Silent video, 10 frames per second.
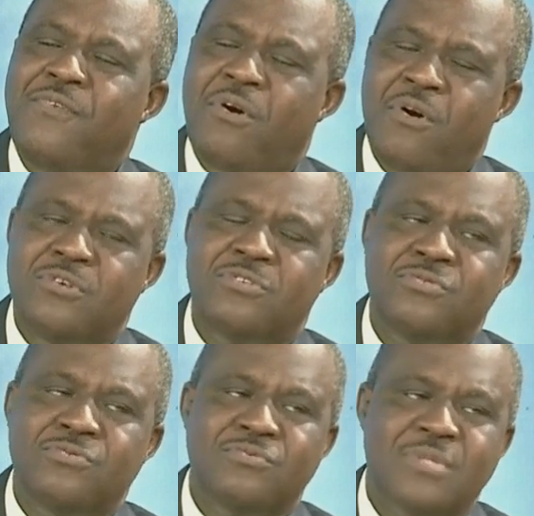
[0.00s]
for us
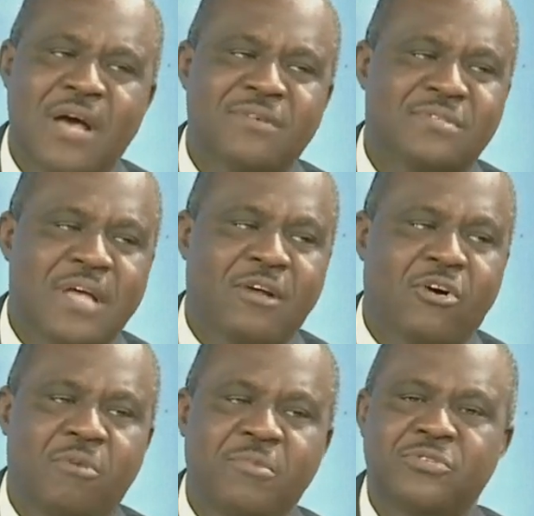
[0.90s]
to now start
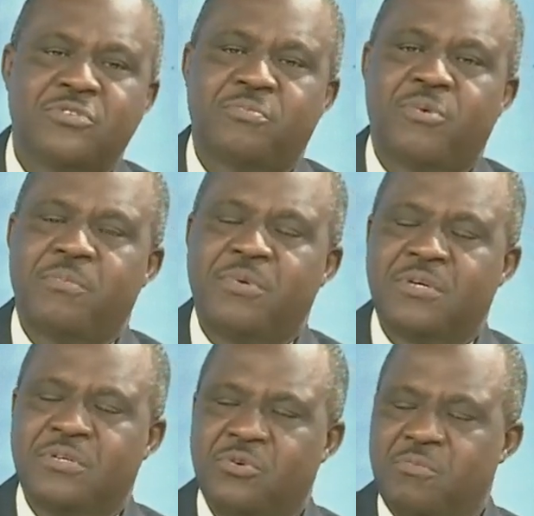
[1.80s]
coming to the public
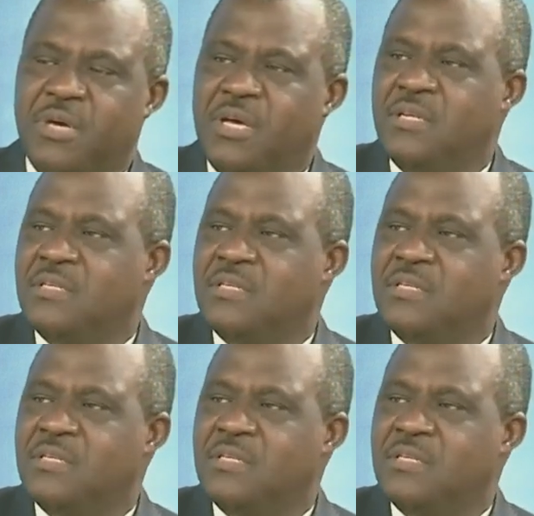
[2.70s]
domain,